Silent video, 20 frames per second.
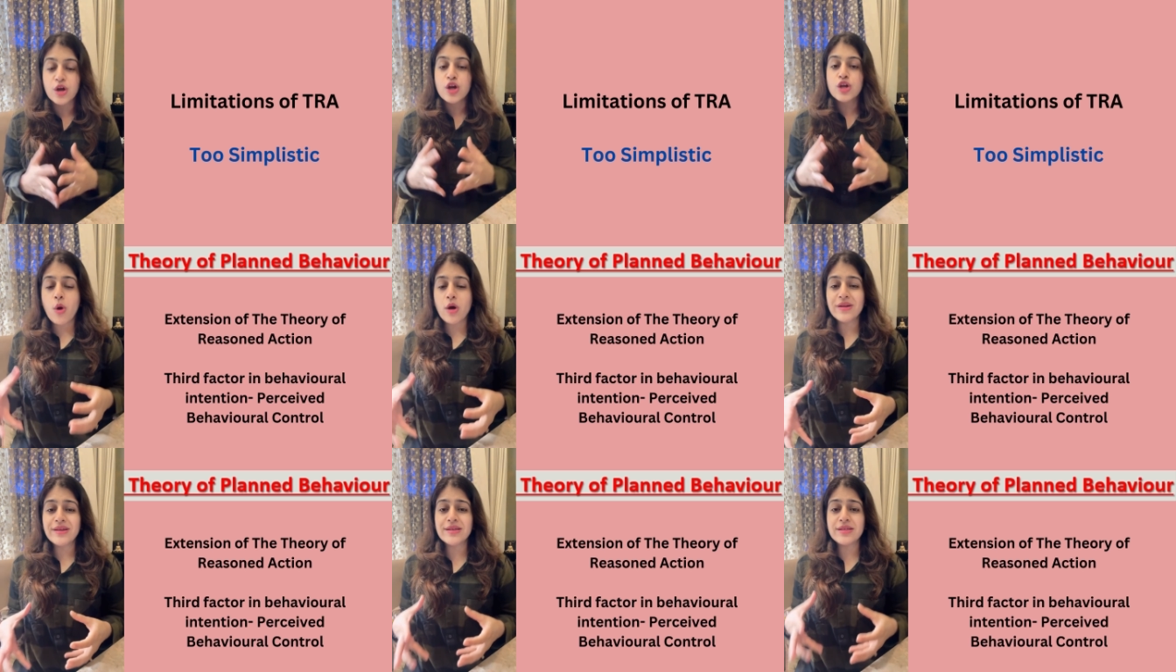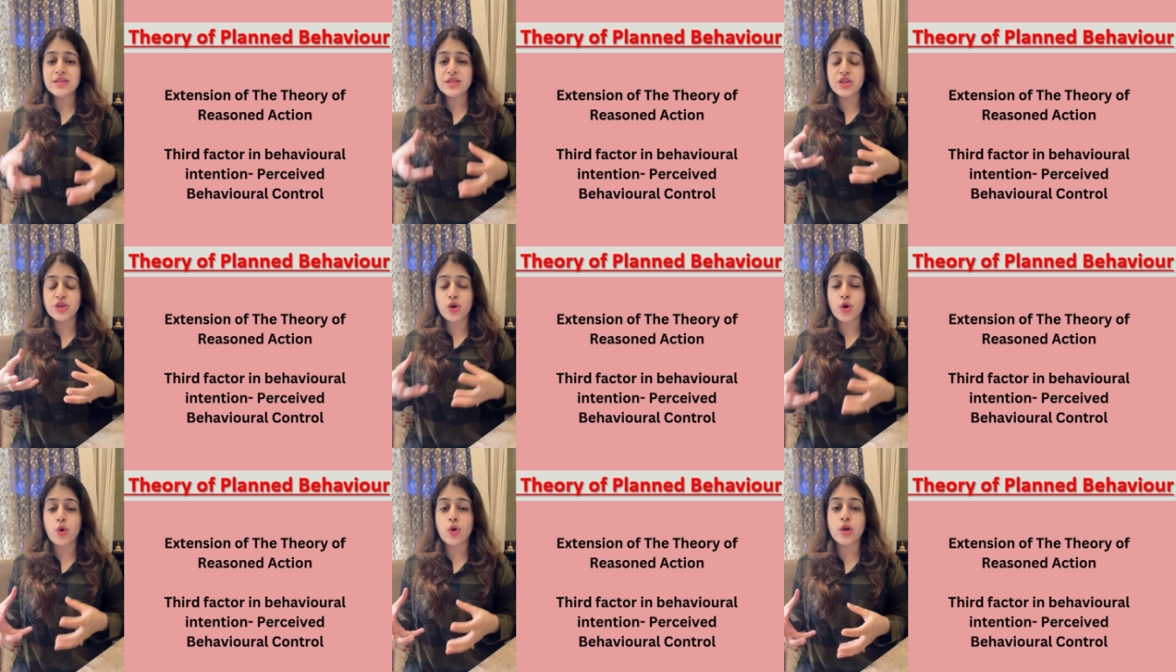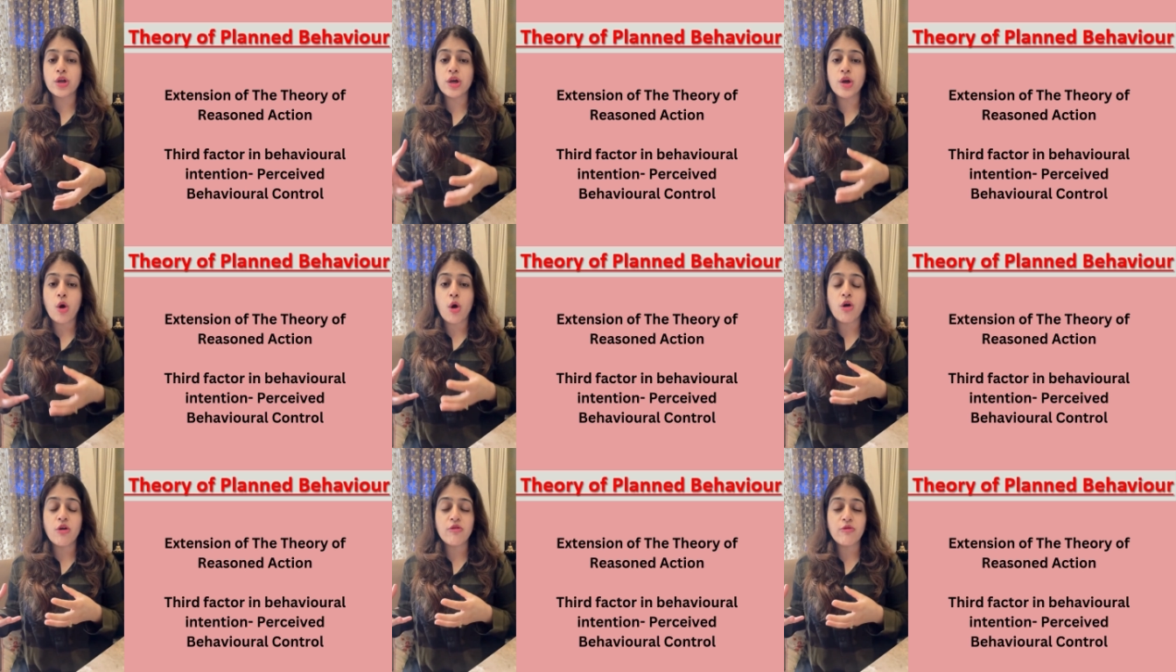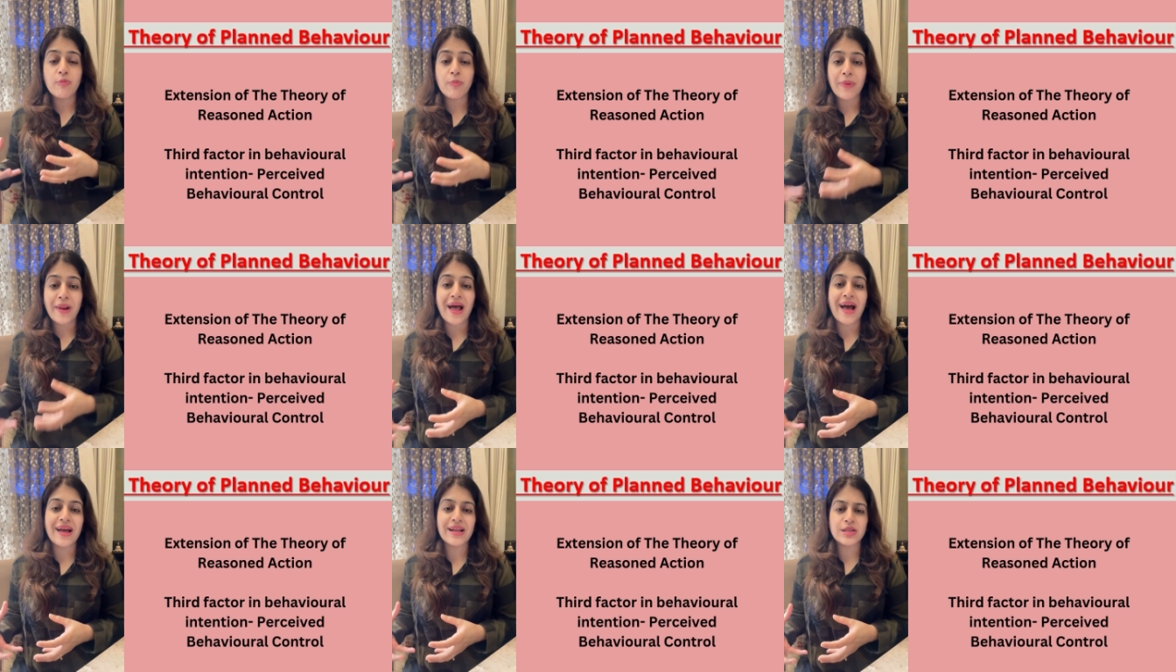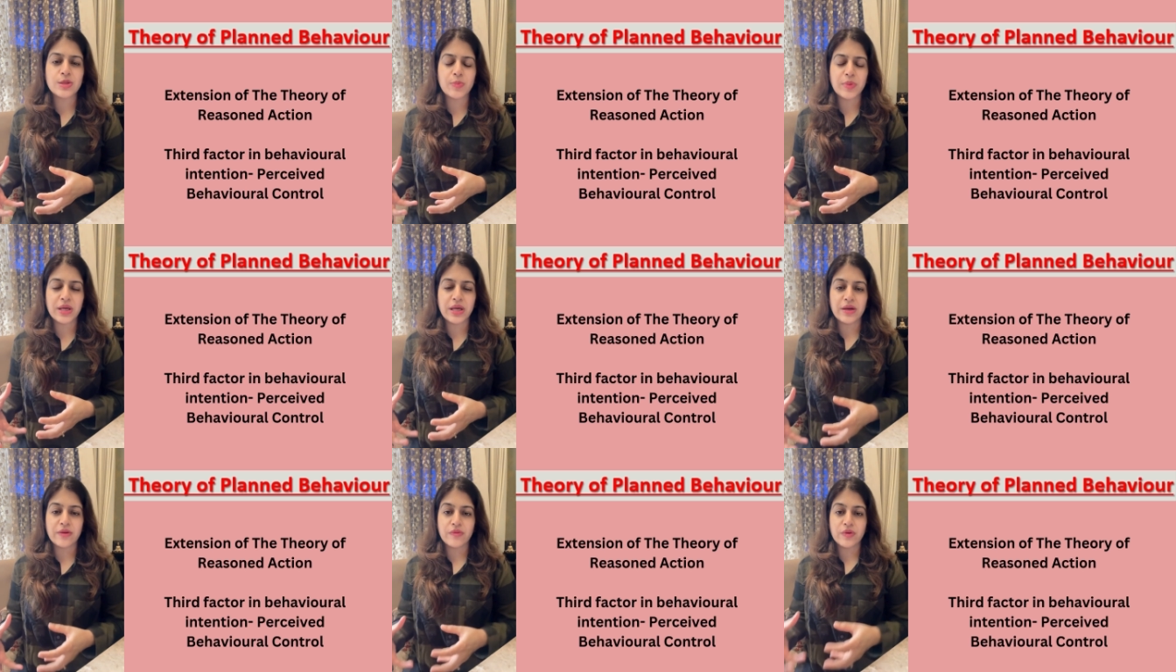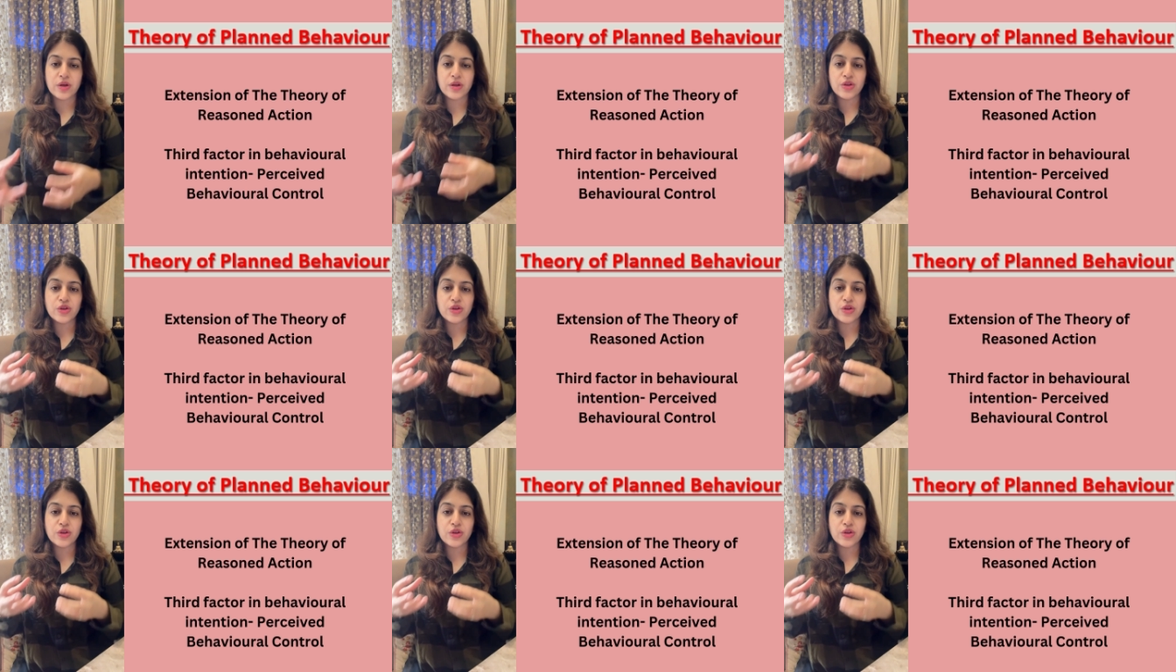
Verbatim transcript: What is theory of planned behavior?